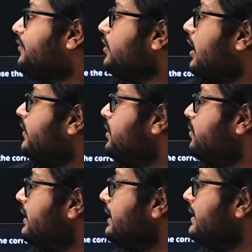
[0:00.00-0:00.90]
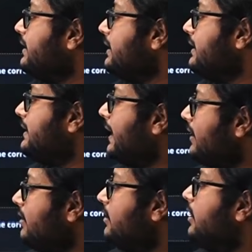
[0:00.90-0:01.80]
you have a dual degree,
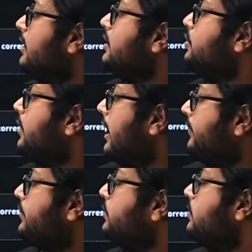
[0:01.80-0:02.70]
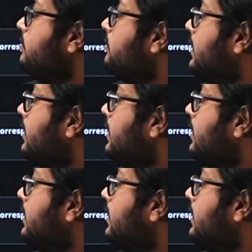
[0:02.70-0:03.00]
then you have to